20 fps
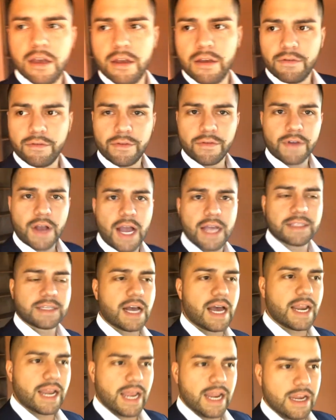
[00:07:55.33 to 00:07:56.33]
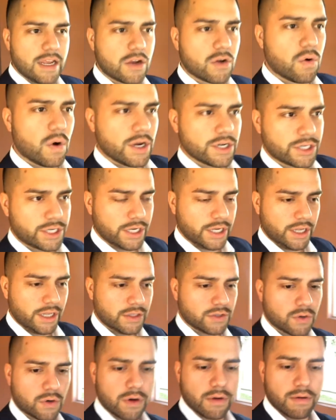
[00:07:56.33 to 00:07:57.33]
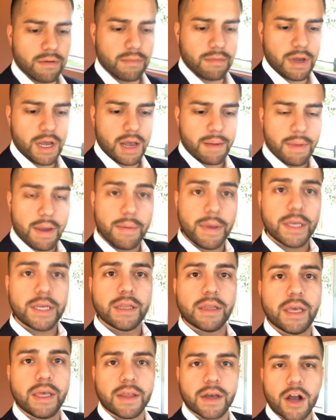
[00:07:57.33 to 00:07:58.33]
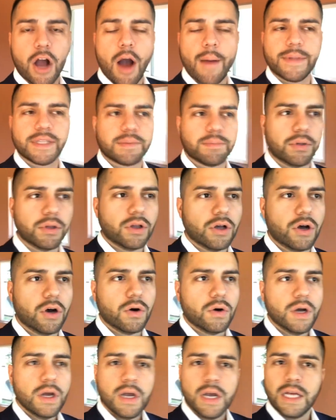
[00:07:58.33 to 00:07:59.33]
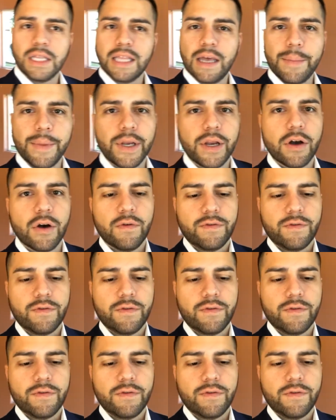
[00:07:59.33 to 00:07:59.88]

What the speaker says: if you guys got any questions, or maybe in the comments below, let me know